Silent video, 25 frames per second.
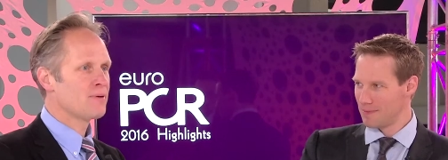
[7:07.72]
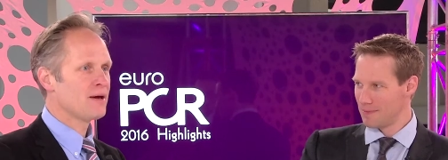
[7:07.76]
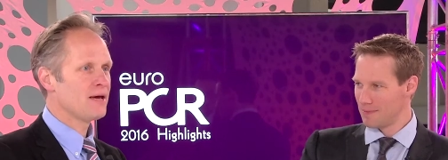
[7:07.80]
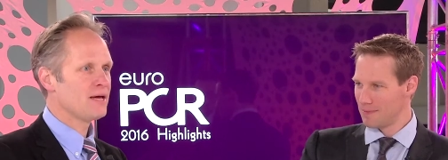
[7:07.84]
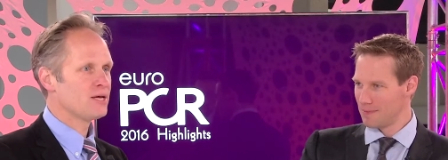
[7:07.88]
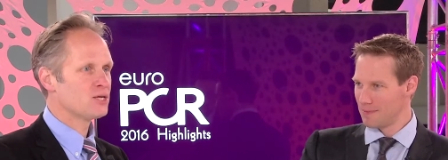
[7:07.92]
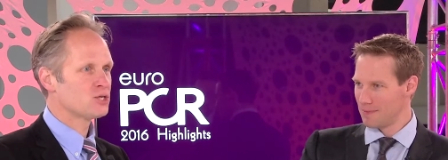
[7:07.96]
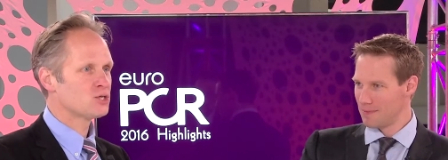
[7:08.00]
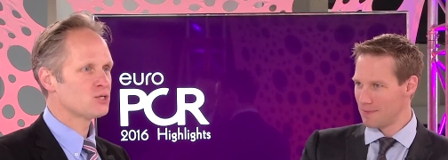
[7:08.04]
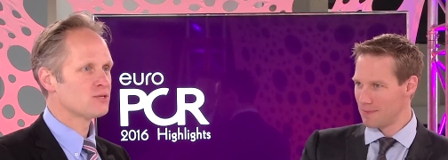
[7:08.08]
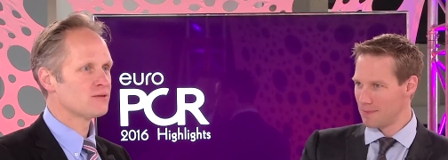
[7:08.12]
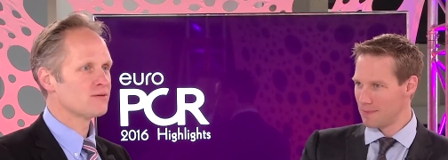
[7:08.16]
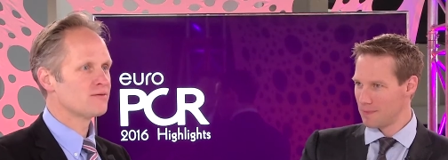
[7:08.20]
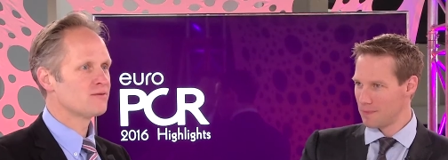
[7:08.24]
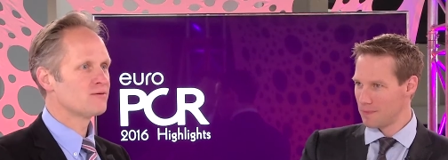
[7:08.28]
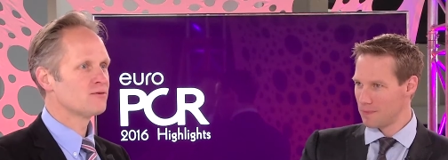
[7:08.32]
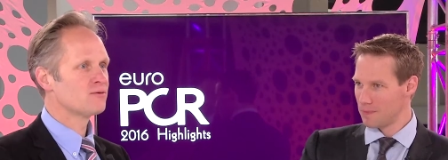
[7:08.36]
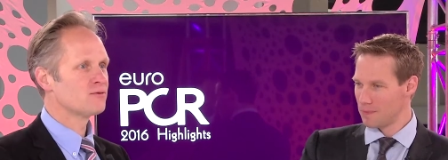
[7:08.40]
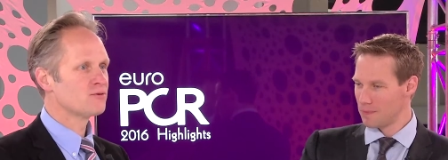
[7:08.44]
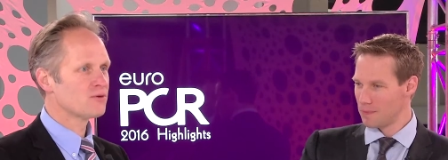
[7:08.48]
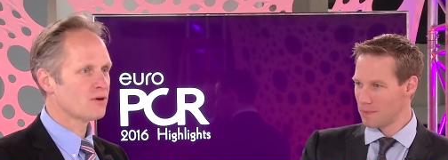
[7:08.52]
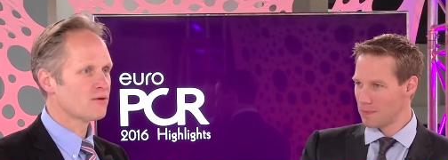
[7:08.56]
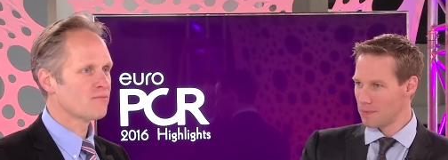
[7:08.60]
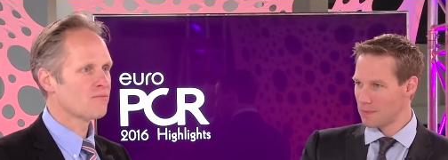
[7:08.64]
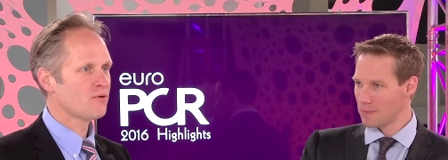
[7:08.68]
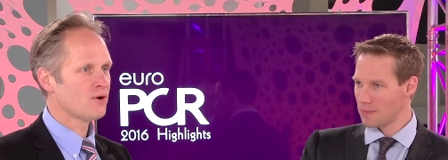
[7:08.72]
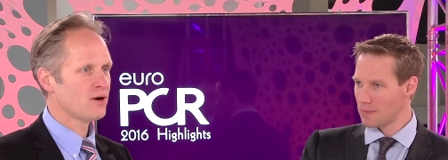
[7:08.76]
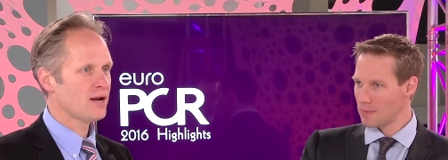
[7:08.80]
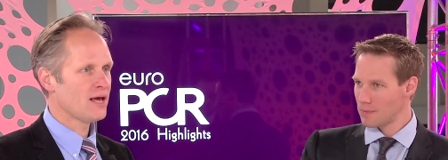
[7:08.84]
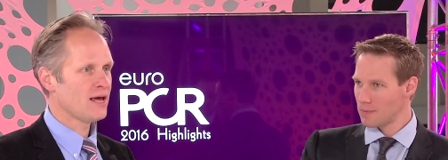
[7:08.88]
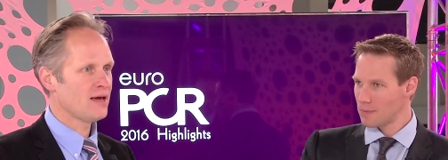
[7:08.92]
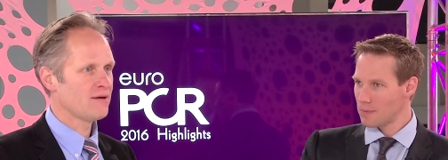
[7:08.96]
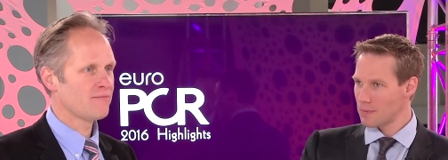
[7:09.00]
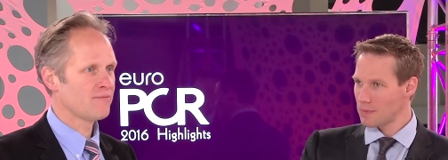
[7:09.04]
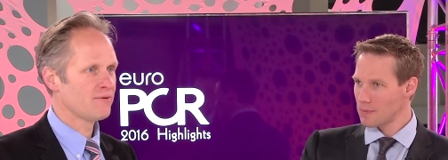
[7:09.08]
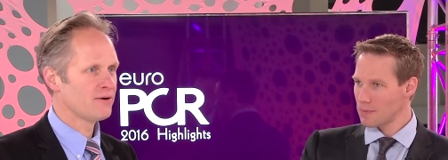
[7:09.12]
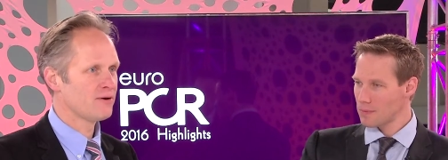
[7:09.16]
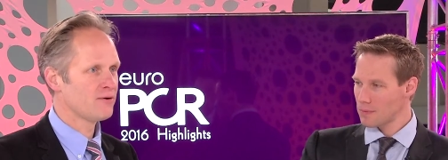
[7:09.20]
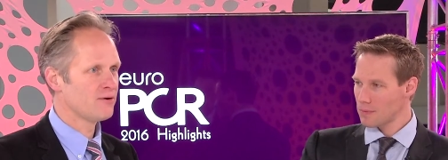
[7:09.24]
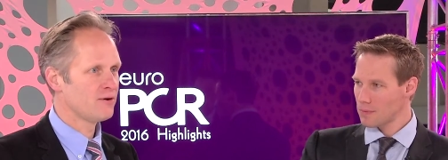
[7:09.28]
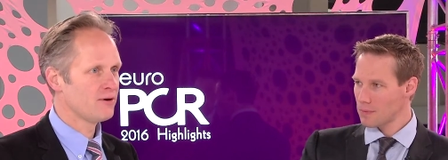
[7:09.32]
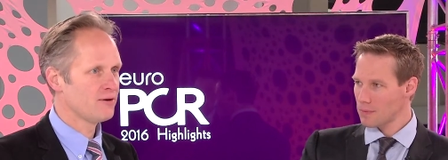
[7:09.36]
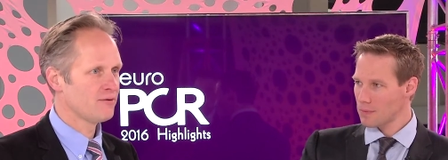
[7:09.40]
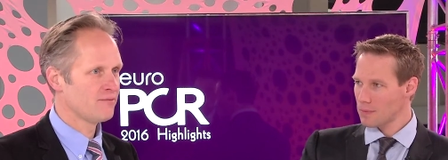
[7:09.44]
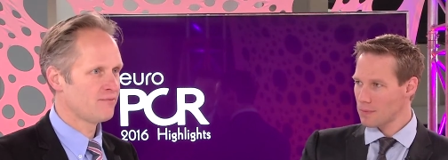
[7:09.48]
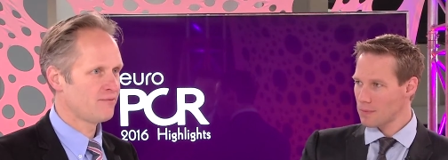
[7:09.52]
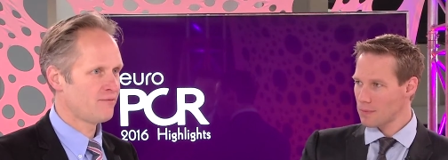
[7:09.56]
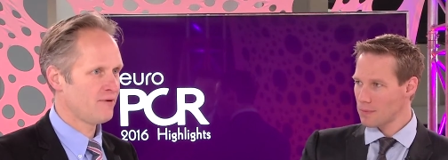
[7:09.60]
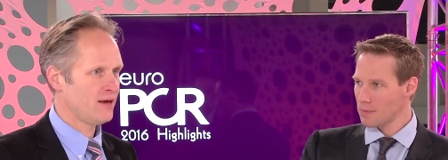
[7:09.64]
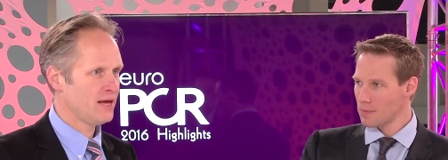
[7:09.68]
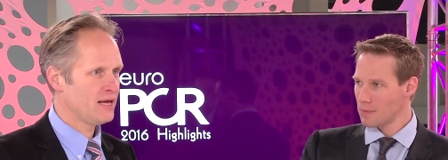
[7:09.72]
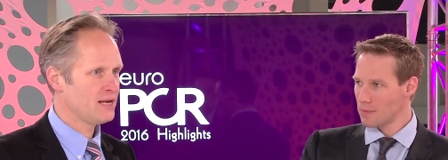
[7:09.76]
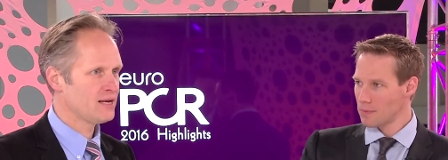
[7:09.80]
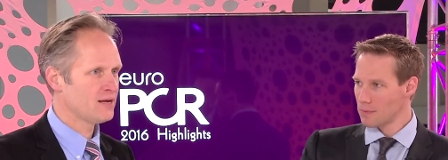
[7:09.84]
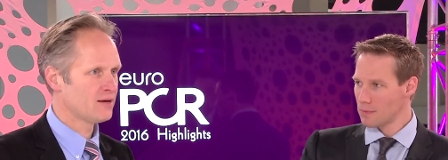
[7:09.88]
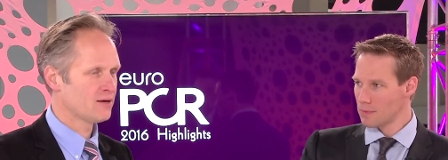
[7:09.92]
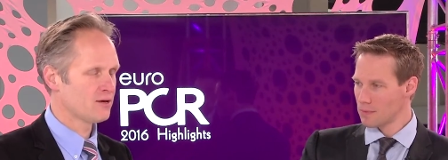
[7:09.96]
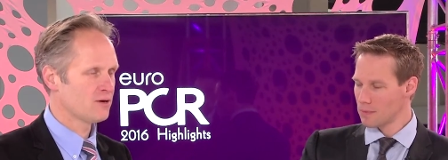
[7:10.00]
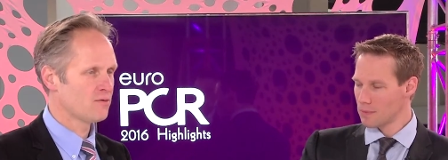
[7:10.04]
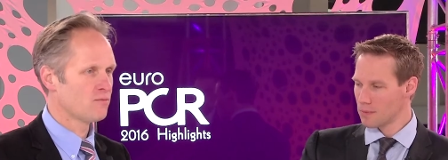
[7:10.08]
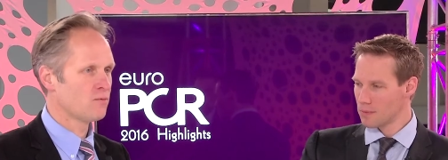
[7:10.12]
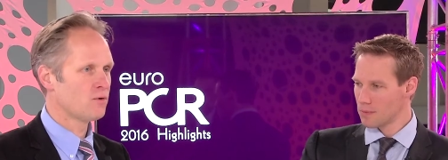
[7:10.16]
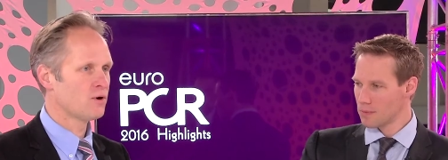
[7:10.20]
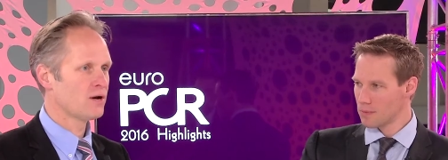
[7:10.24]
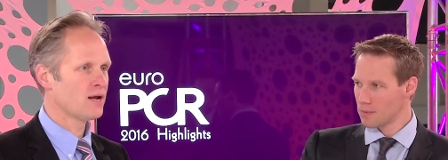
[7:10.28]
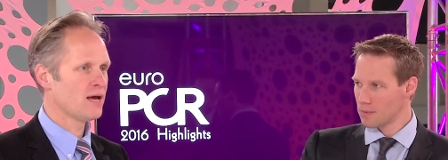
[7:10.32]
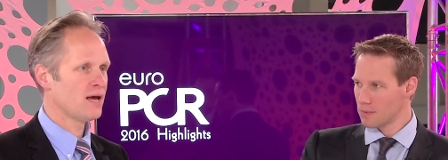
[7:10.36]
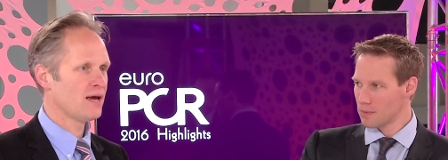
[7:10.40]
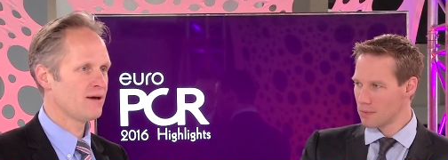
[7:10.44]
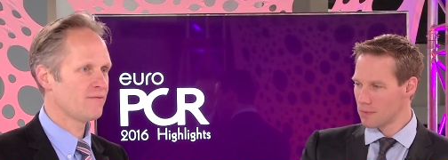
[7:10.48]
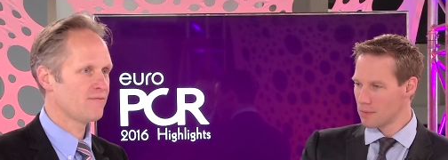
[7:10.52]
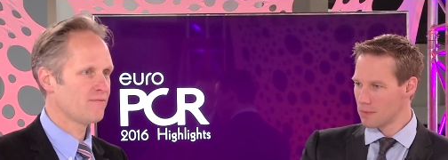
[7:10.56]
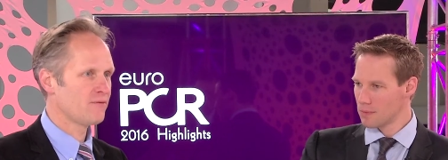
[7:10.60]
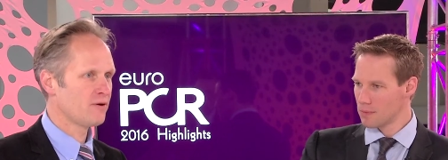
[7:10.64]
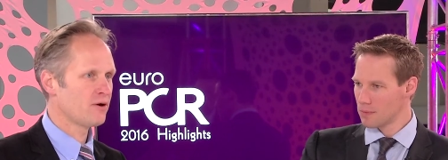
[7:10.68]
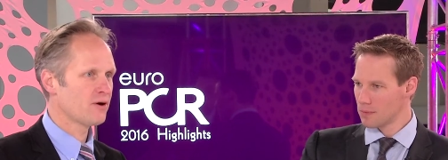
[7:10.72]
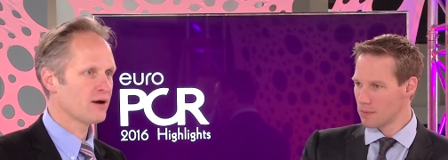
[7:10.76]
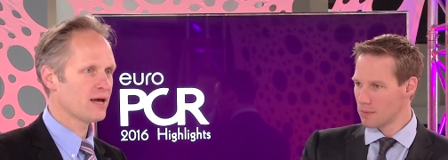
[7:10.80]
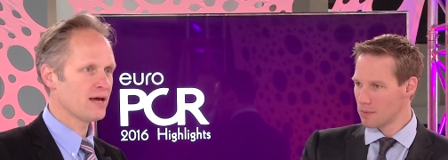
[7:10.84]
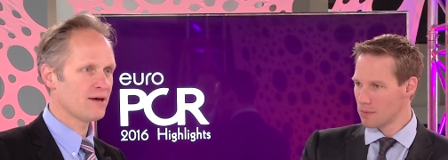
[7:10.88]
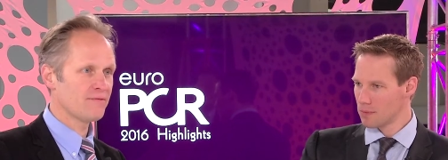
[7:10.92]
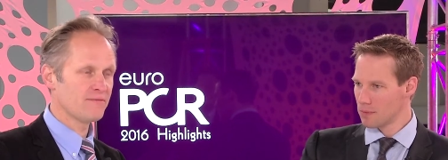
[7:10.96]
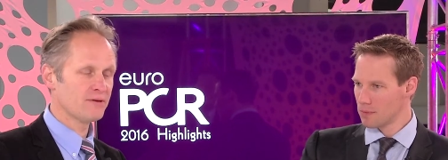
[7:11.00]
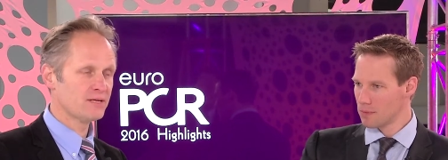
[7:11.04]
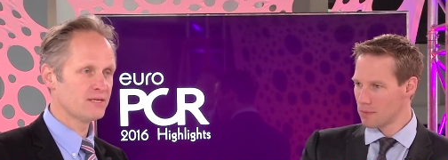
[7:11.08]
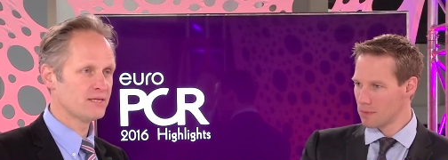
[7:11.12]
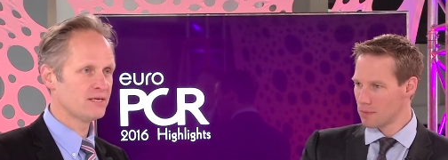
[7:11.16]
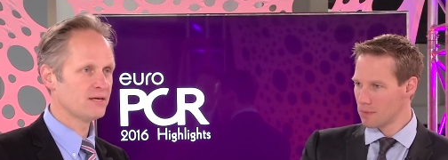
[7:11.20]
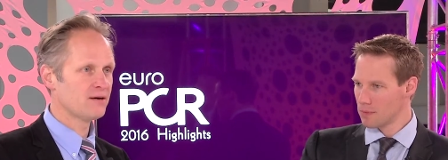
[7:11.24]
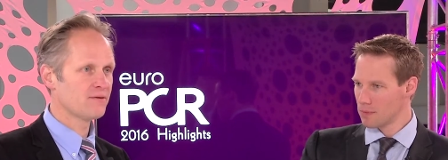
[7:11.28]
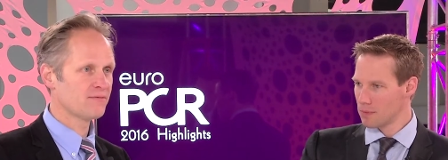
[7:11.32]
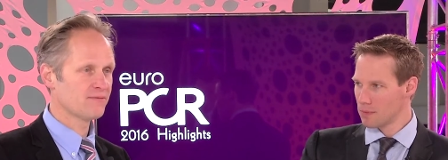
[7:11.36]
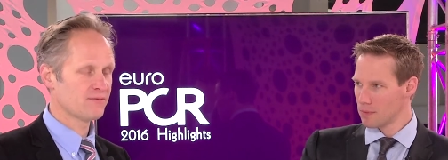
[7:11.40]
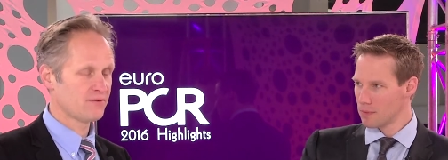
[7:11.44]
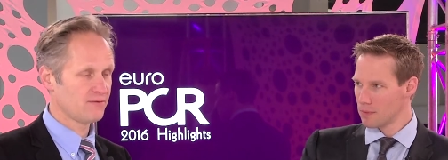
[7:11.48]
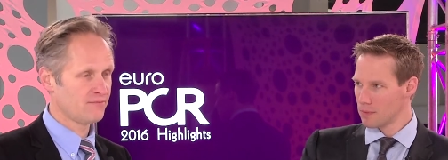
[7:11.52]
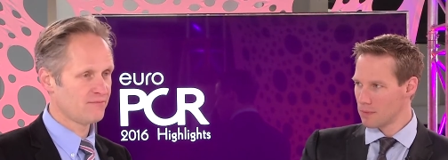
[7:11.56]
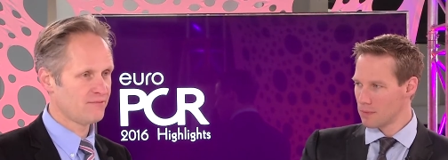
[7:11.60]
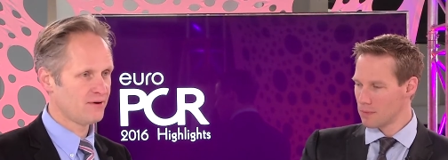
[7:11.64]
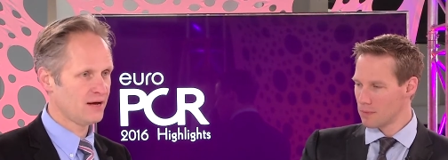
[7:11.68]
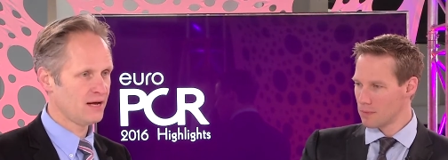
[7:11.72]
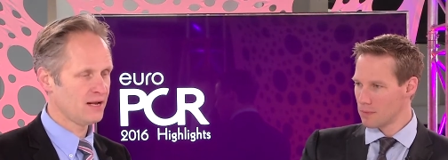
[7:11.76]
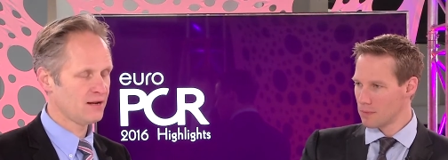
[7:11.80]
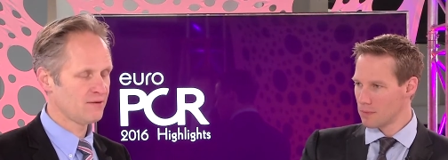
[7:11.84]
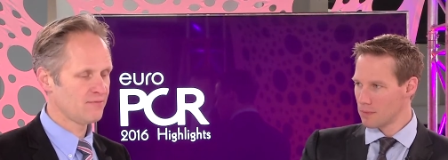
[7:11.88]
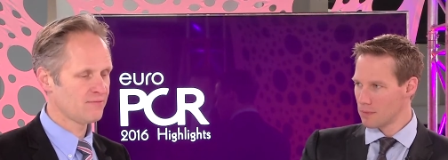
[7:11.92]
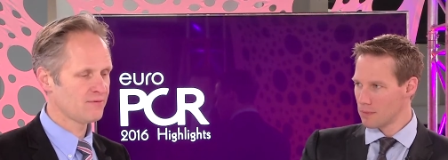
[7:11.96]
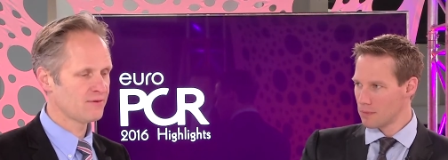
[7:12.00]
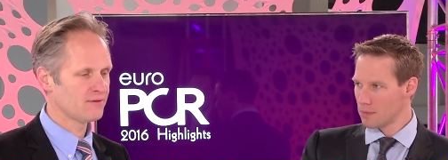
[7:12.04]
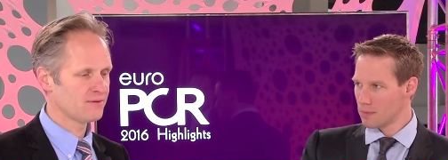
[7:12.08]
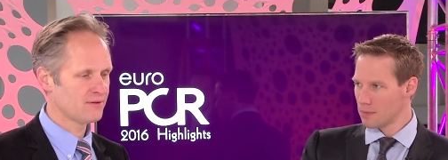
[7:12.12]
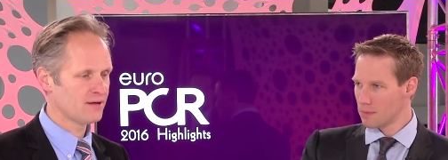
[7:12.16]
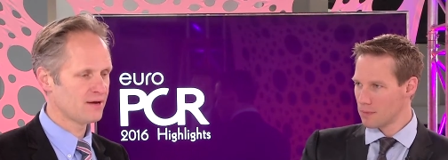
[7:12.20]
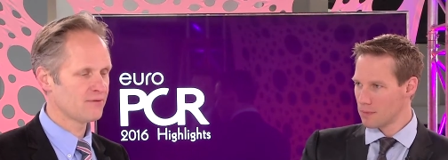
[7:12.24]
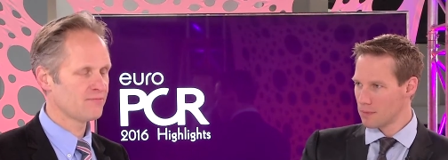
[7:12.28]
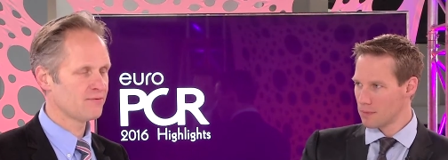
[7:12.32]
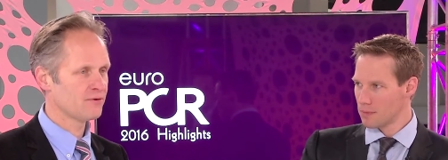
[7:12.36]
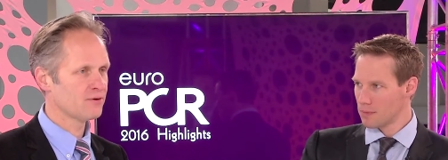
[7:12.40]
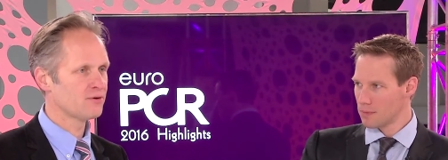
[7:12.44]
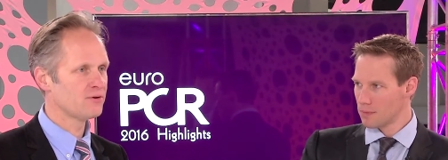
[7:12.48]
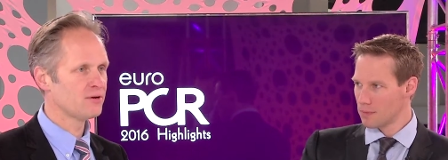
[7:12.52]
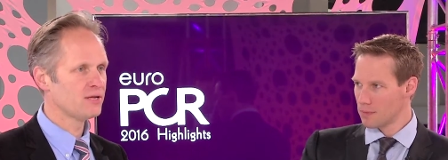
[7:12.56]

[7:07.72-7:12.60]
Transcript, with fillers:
Speaker 1: patients, you don't want to have an early failure. You want to mm. have longevity of the I valve, agree. and therefore you